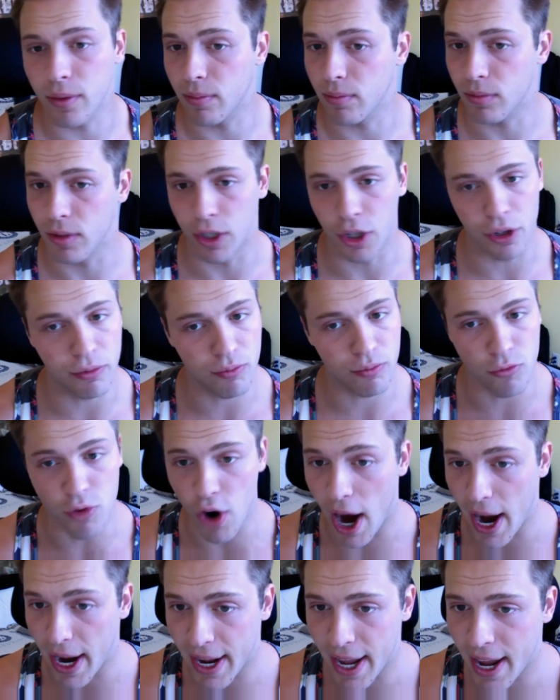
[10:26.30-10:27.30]
You can
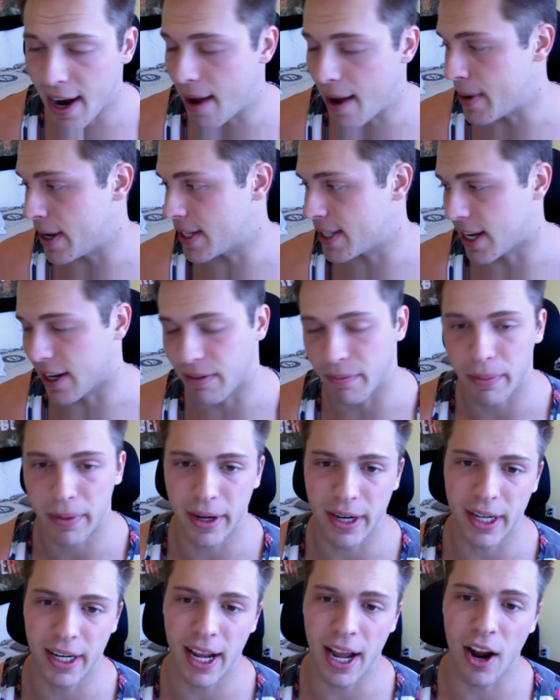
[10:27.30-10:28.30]
try again. I made a second
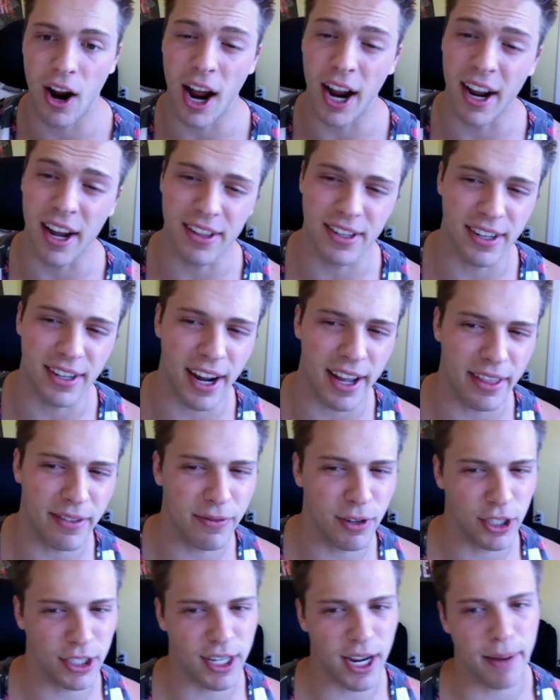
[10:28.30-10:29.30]
print account. I got denied the
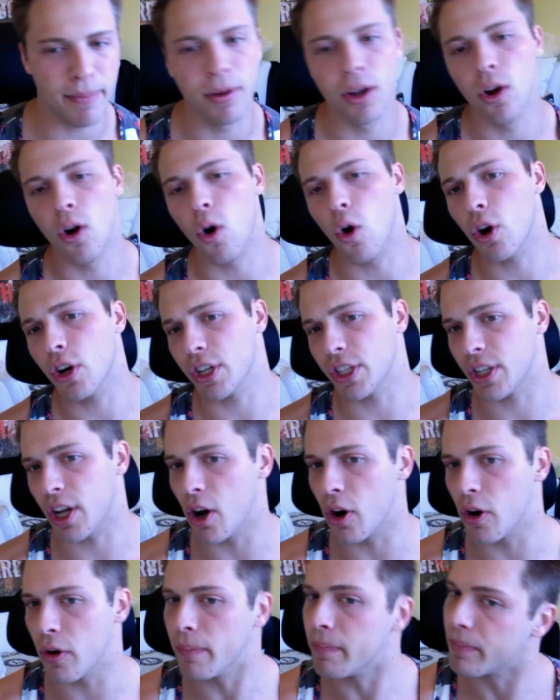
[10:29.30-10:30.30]
first time. Or just
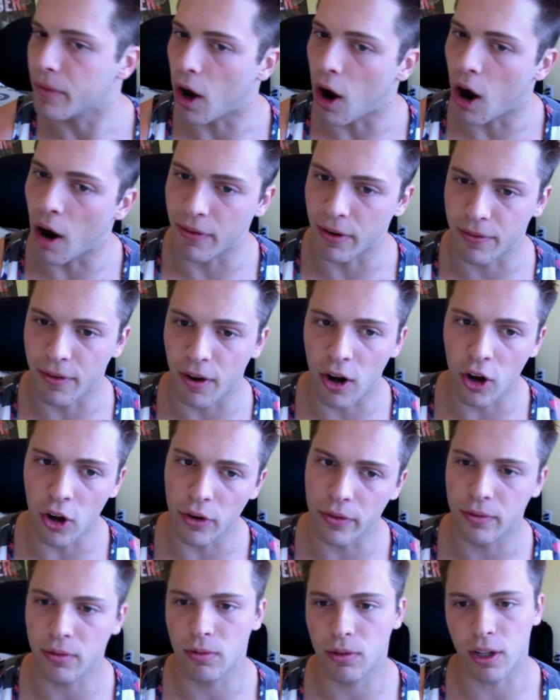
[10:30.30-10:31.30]
go Offer
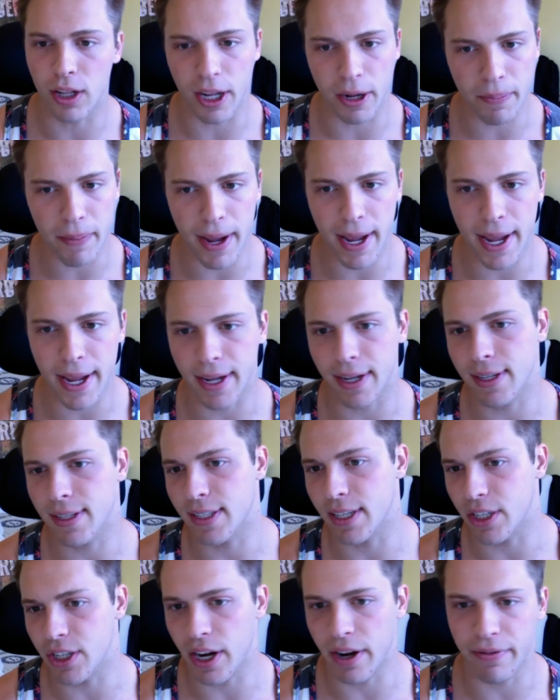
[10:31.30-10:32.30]
Vault, ClickBank,
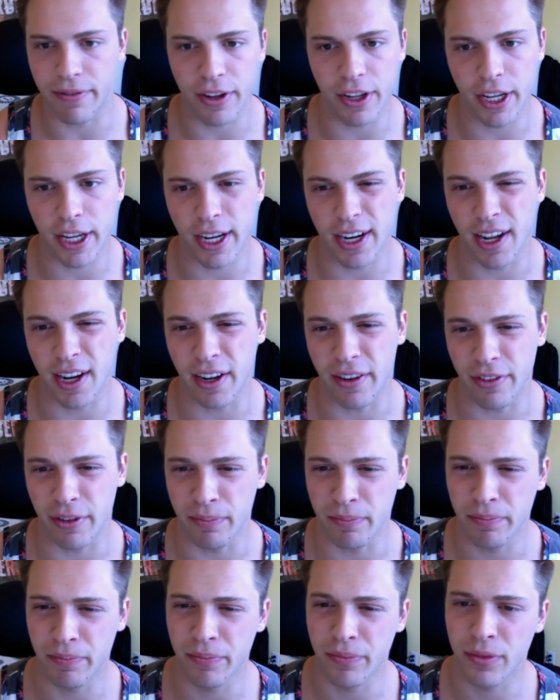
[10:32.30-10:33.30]
CJ Affiliate, any of them.
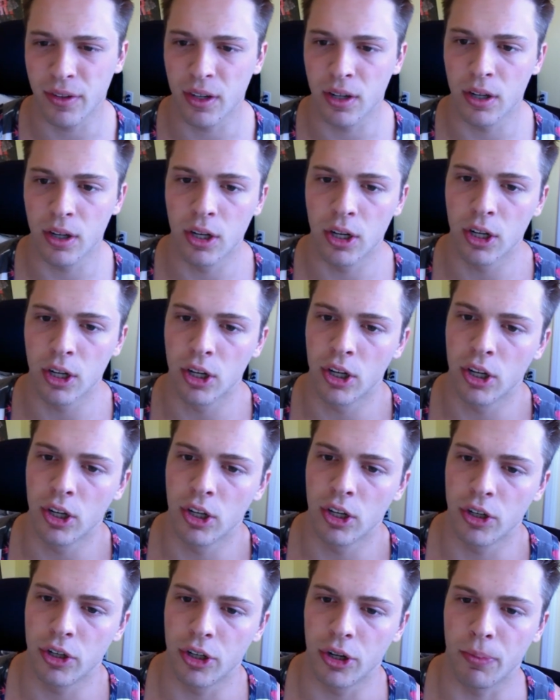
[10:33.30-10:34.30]

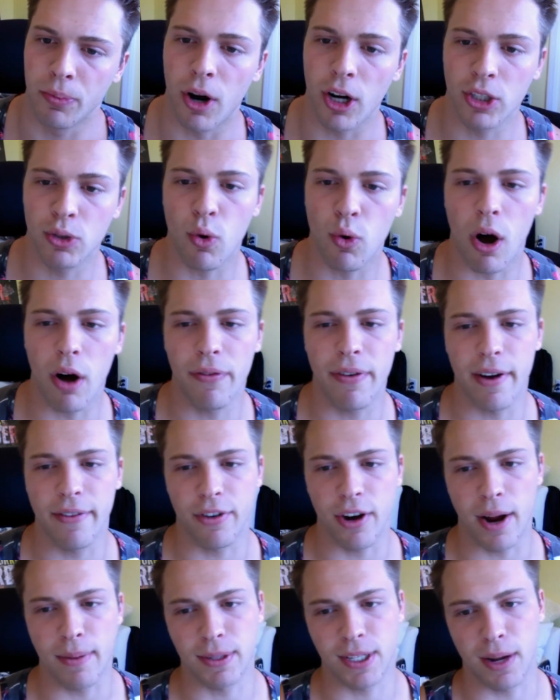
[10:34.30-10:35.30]
Do your products qualify for
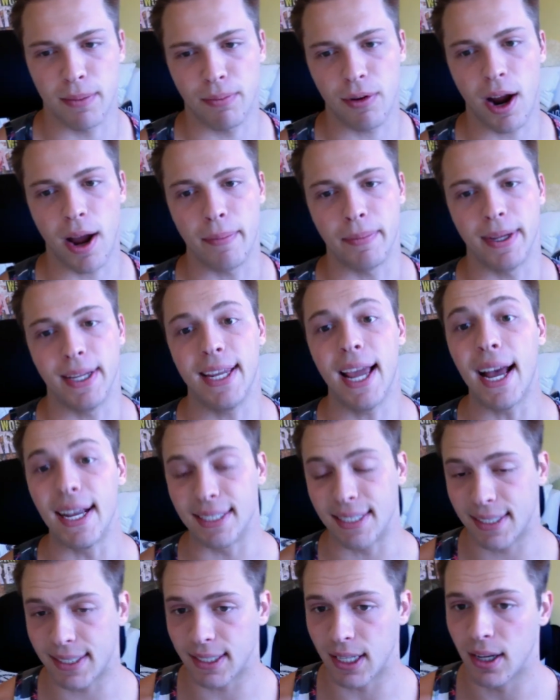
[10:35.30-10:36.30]
Amazon Prime?
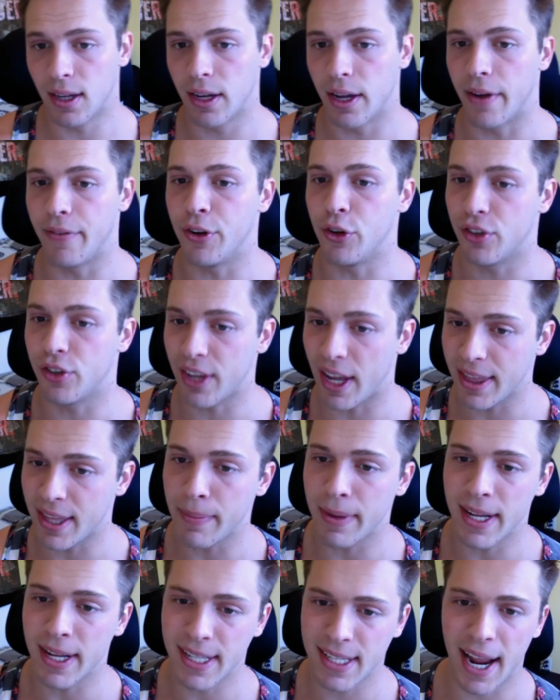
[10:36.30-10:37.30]
Yes. If you send
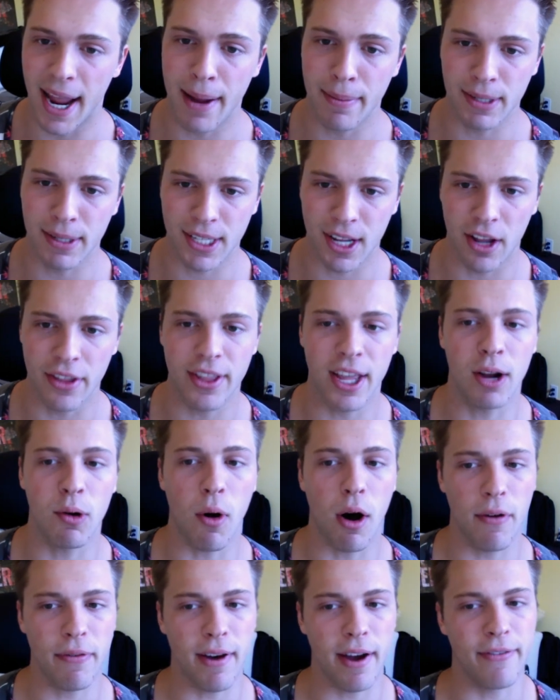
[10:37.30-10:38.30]
them into Amazon, they
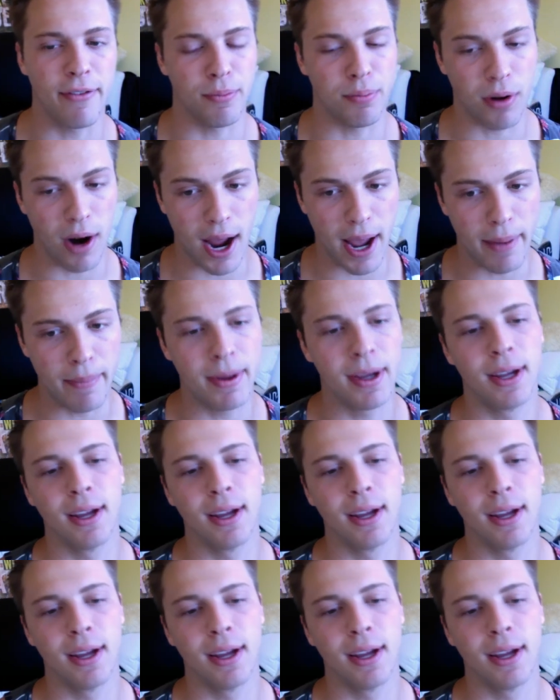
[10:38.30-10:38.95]
qualify for Prime.